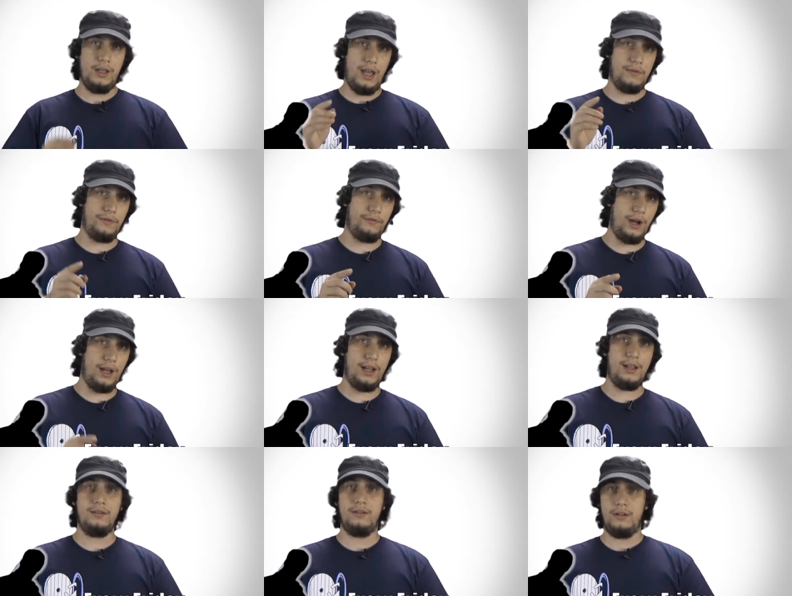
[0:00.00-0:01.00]
Every
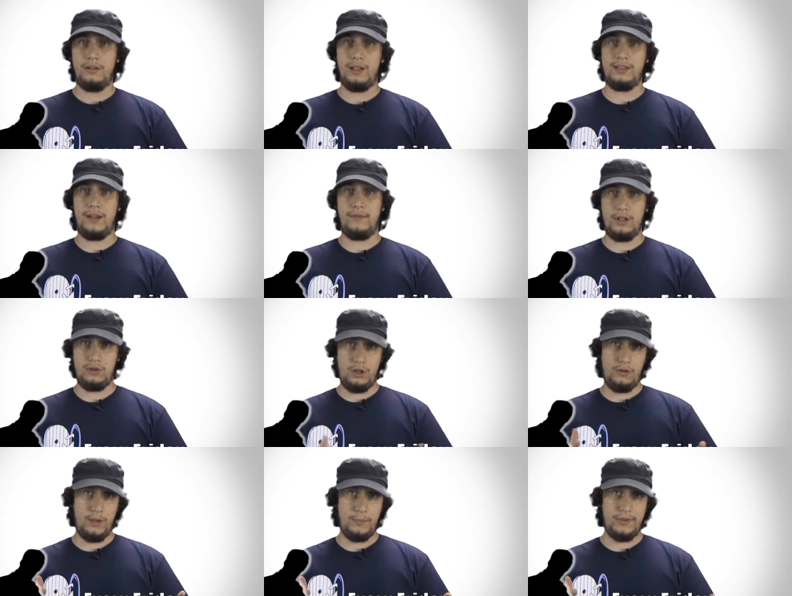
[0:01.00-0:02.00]
Friday, a David and
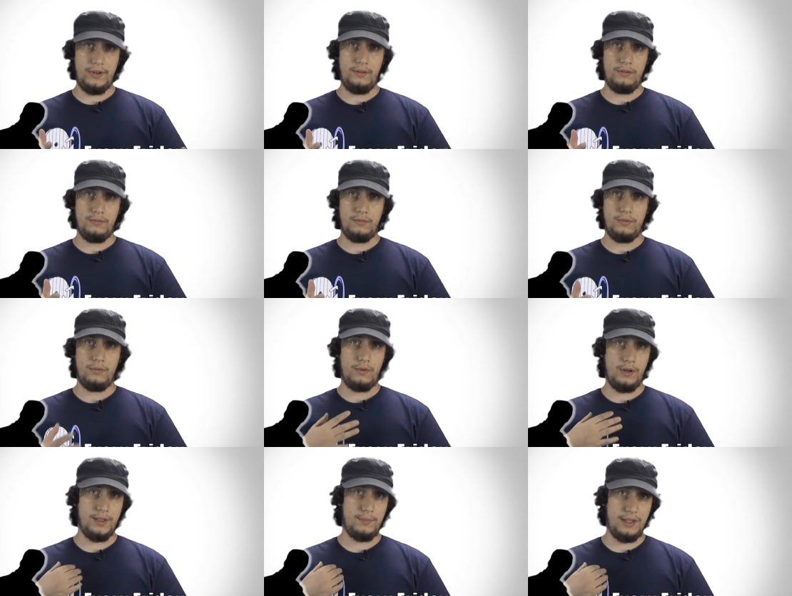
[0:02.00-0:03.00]
Joe episode,
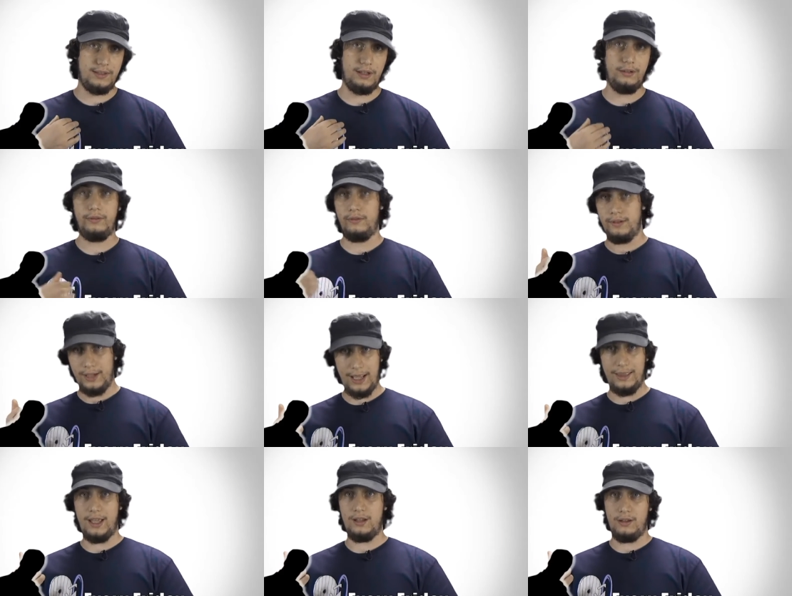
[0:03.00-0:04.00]
where it's myself
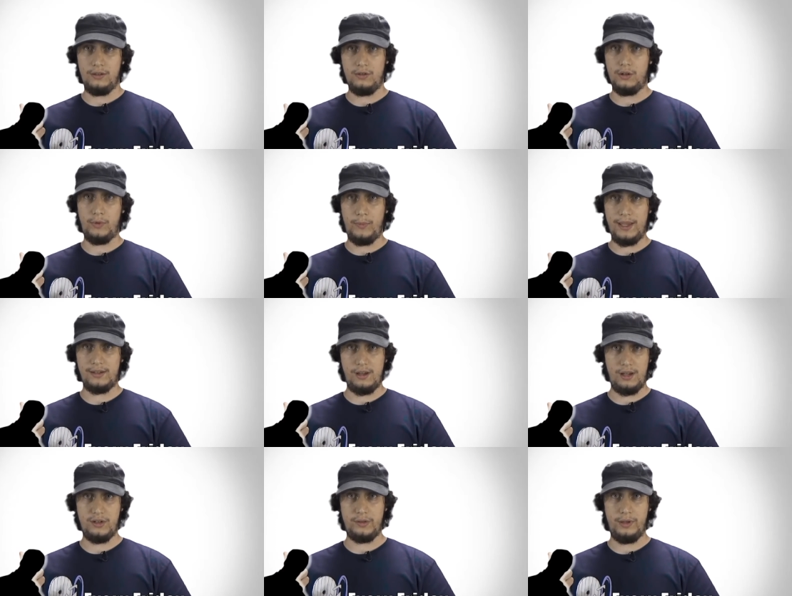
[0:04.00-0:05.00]
and that adorable
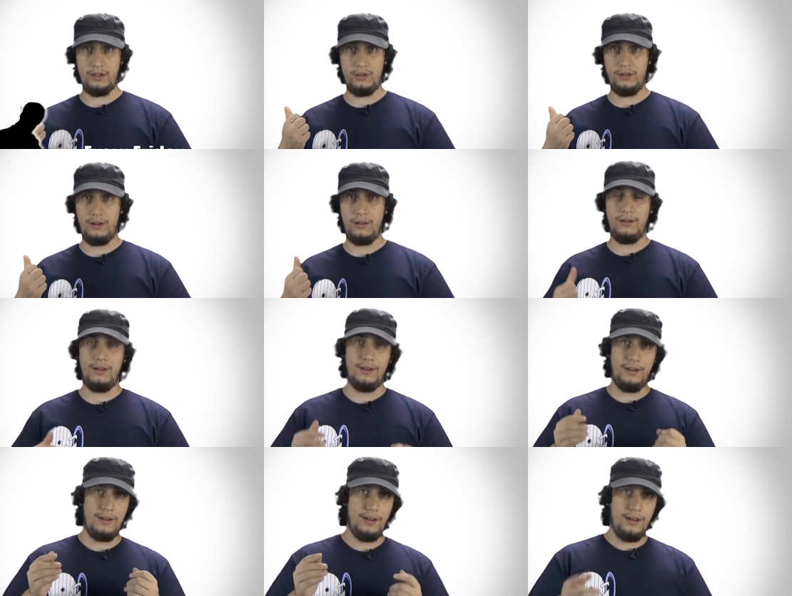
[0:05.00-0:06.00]
mascot I just mentioned.
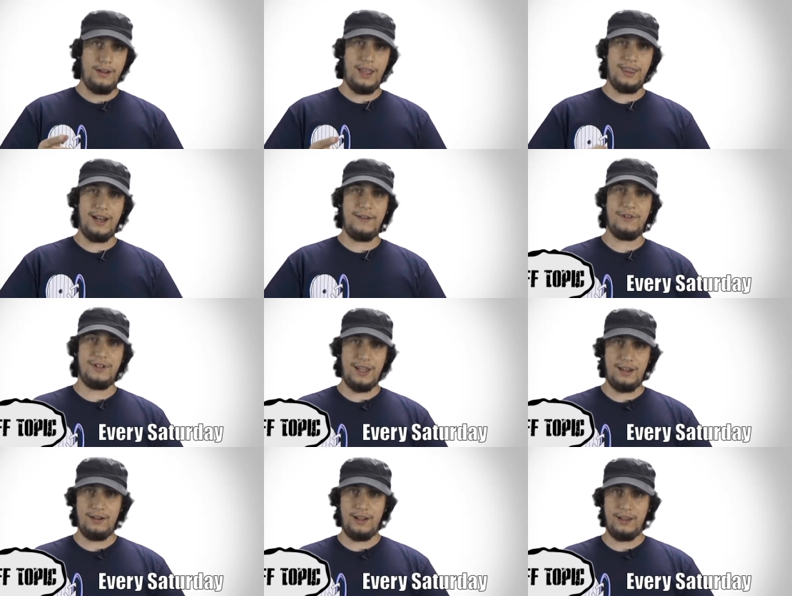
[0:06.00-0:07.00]
And then every
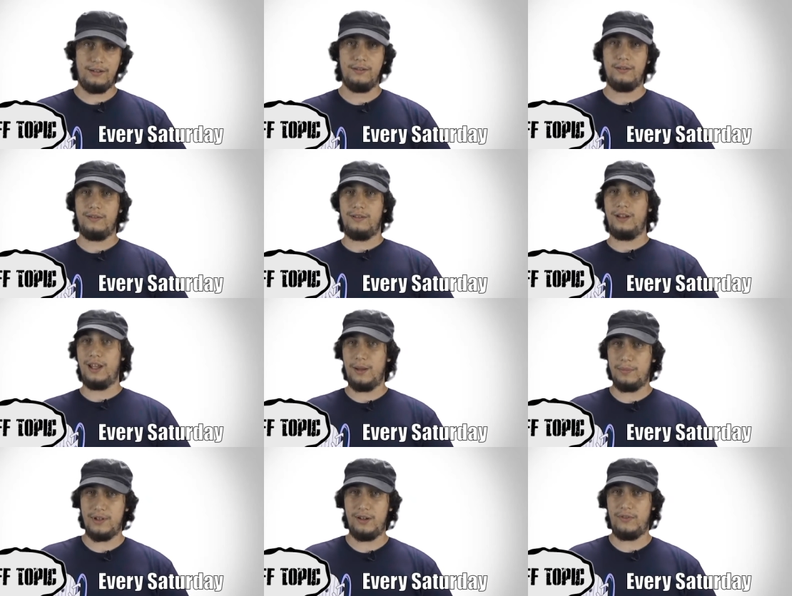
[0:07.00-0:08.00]
Saturday, an
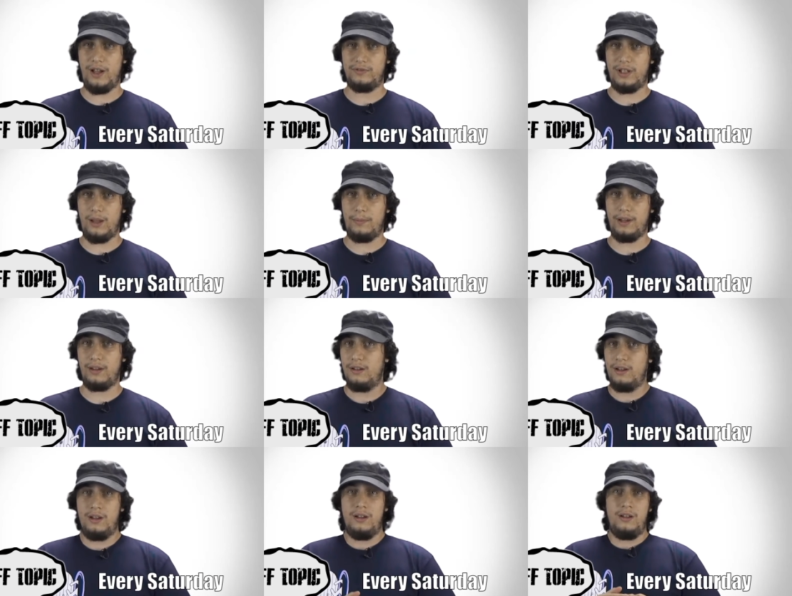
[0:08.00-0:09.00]
episode of Off Topic,
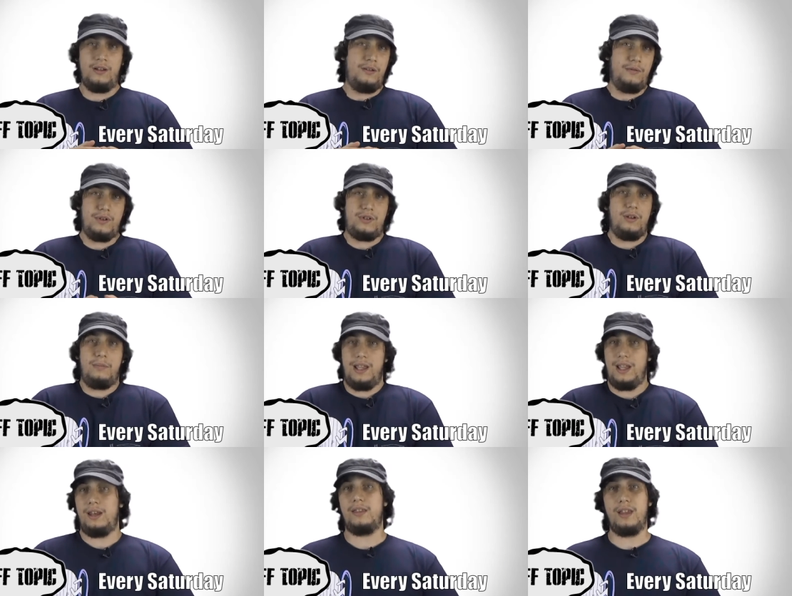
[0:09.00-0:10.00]
which could be
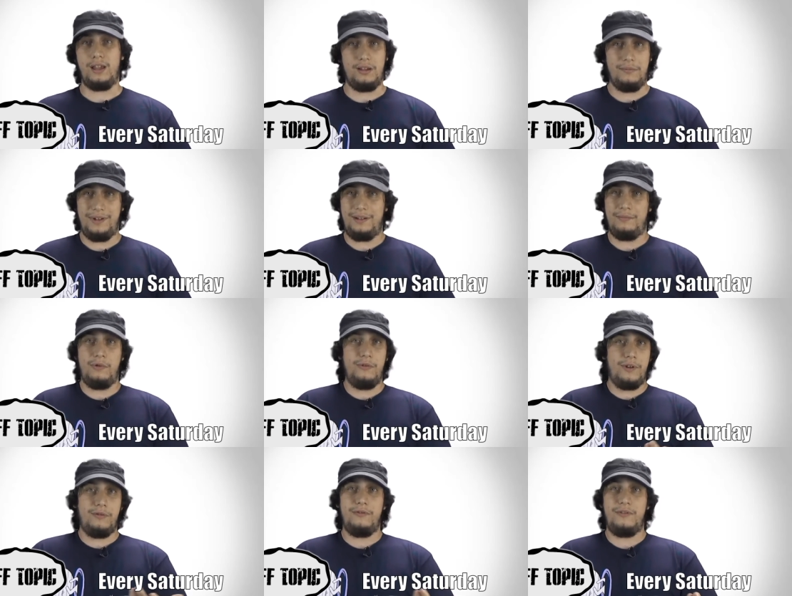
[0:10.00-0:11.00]
anything. It could be a
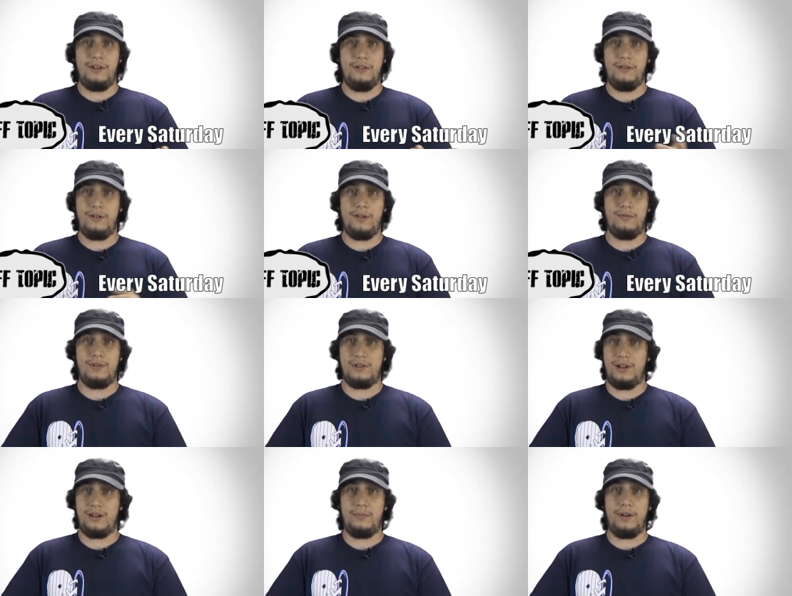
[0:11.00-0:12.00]
movie review, or we're
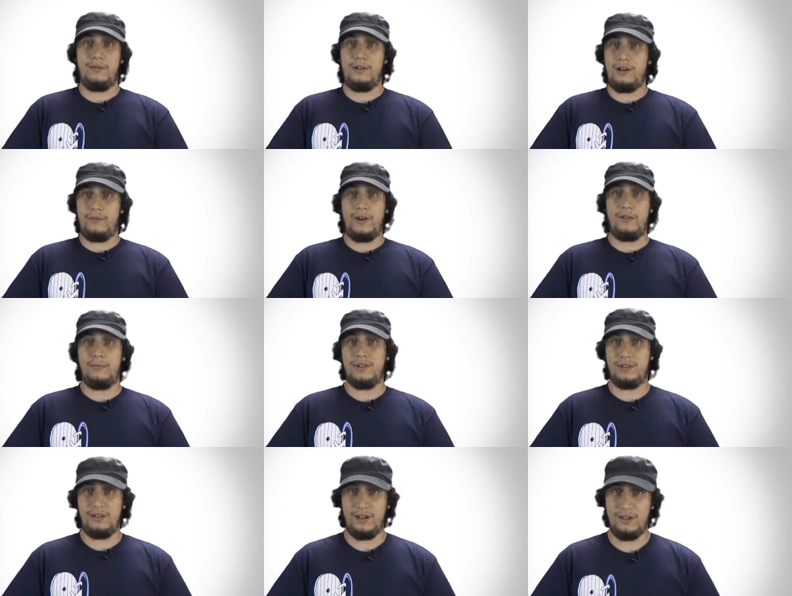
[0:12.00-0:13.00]
talking about what our favorite
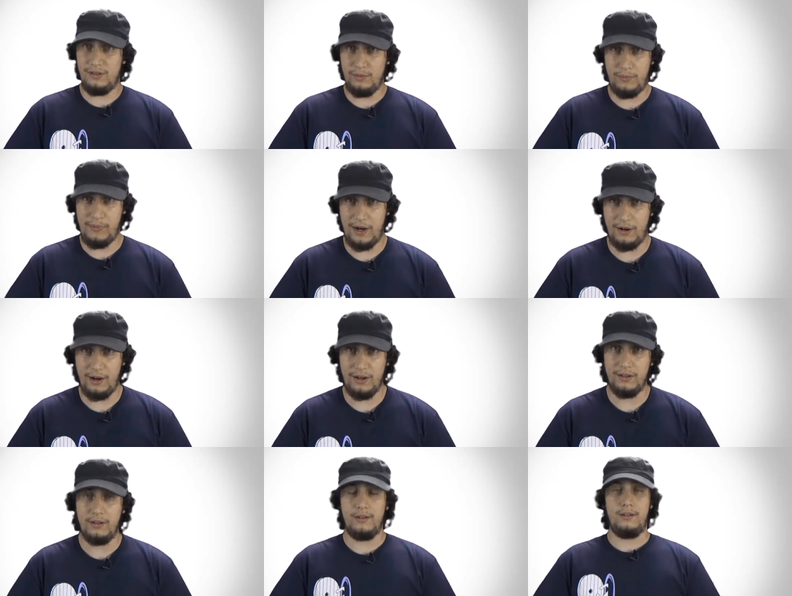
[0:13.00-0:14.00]
miscellaneous superpower is.